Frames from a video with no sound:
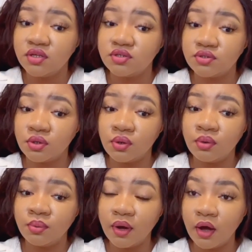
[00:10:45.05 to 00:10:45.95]

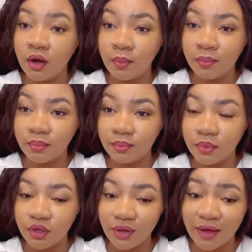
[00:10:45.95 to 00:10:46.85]
So
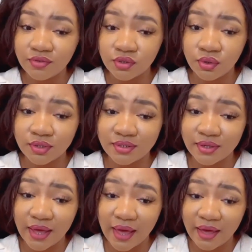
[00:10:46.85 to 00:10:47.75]
you have to go
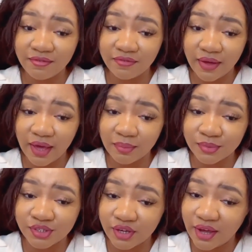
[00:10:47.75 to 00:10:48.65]
to
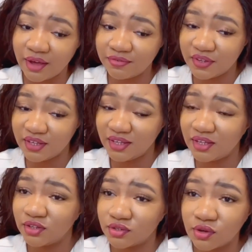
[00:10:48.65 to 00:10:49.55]

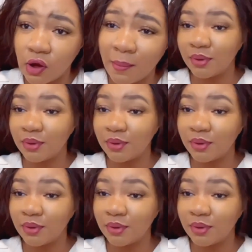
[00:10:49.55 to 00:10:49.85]
fmjfee.com.